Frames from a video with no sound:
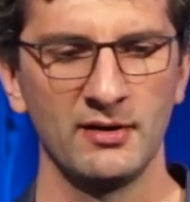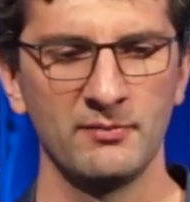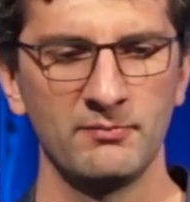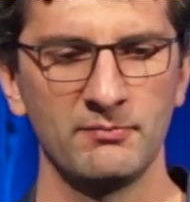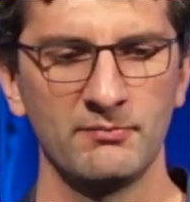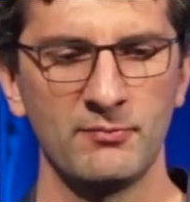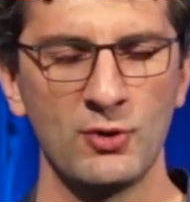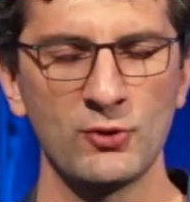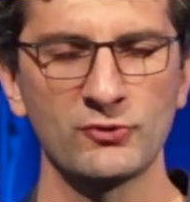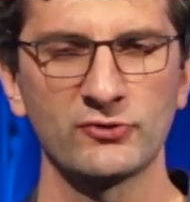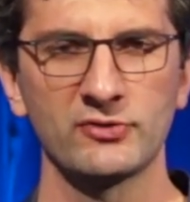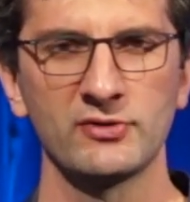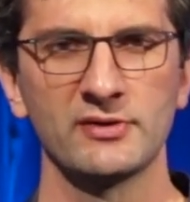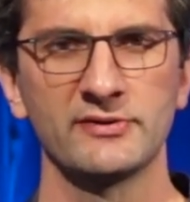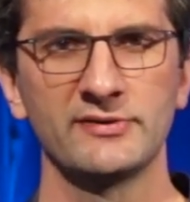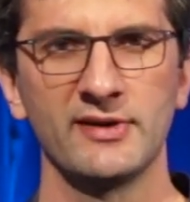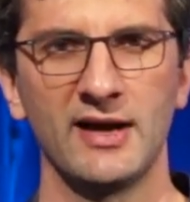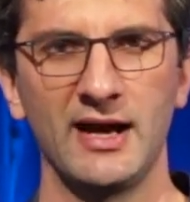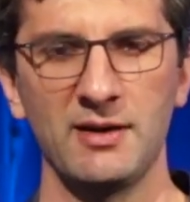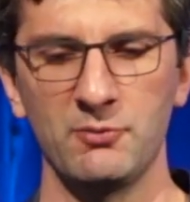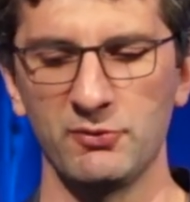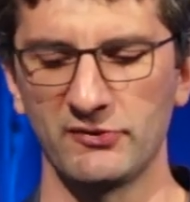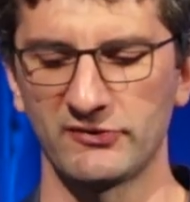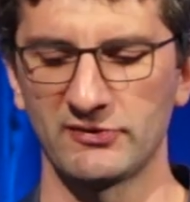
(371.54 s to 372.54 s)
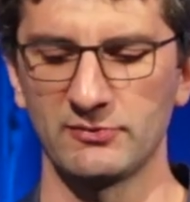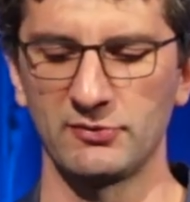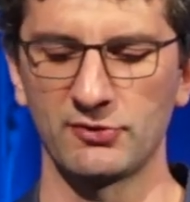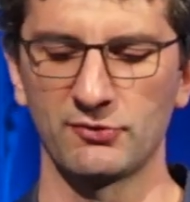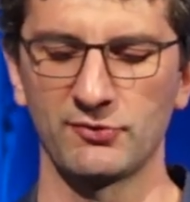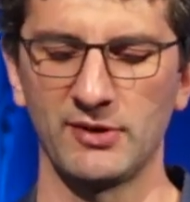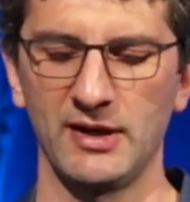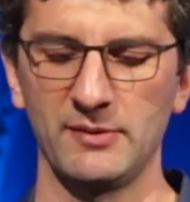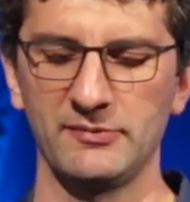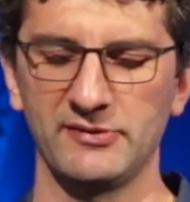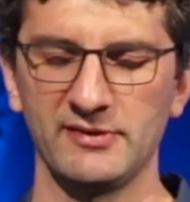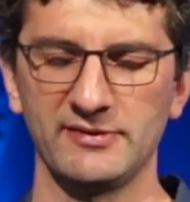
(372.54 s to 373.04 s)
most of the time when someone
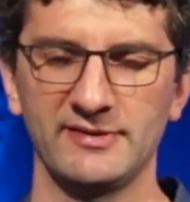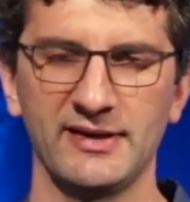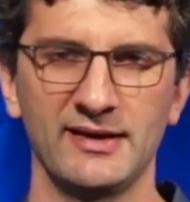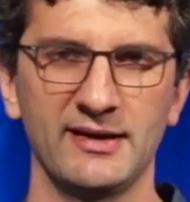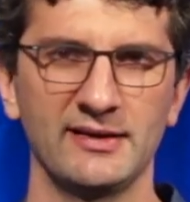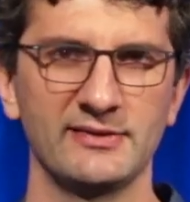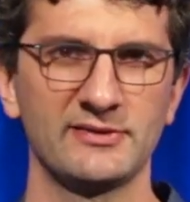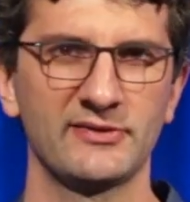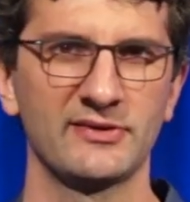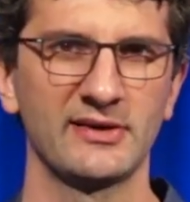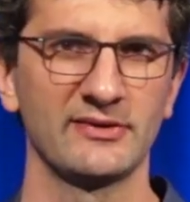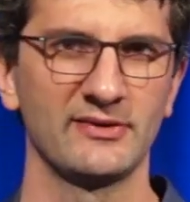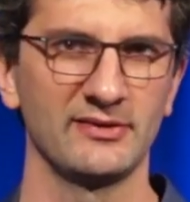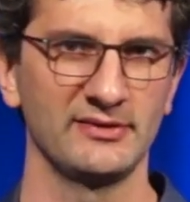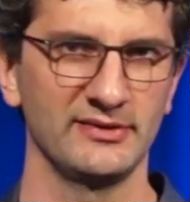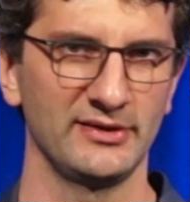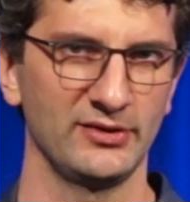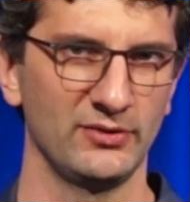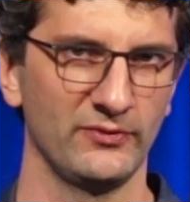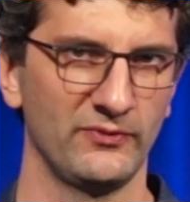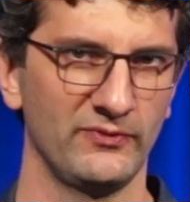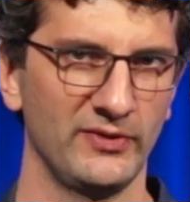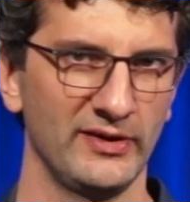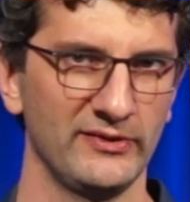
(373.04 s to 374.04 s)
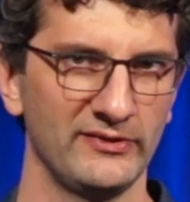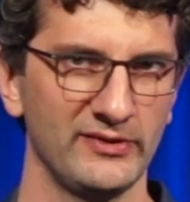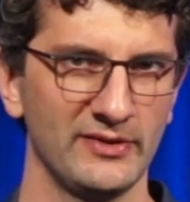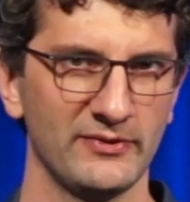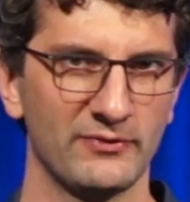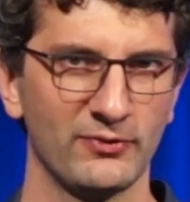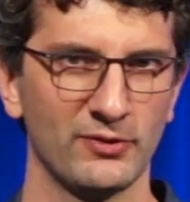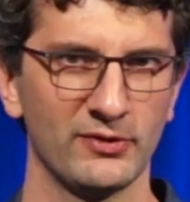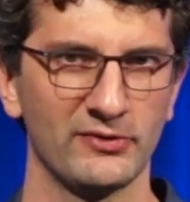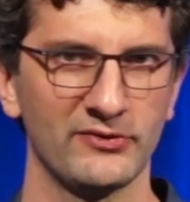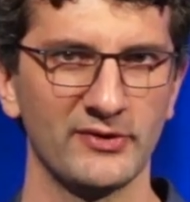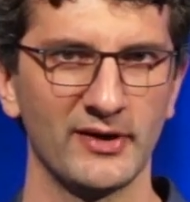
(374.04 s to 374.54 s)
grabs the antenna, it just gets a little fuzzy
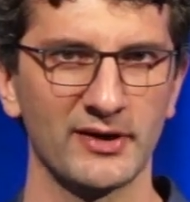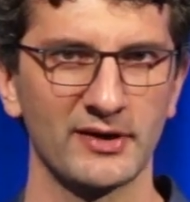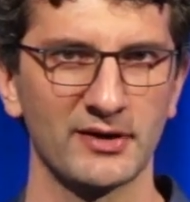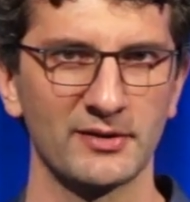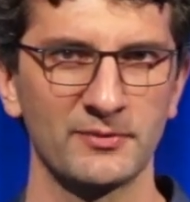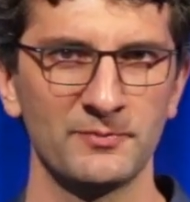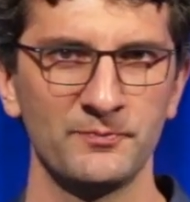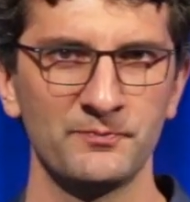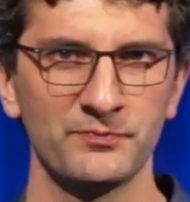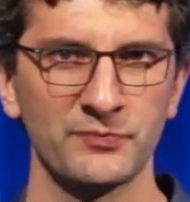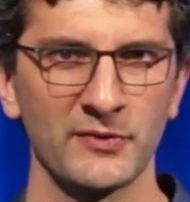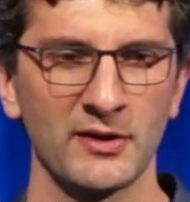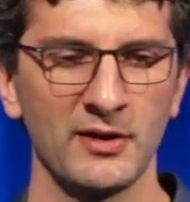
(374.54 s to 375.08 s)
for a second.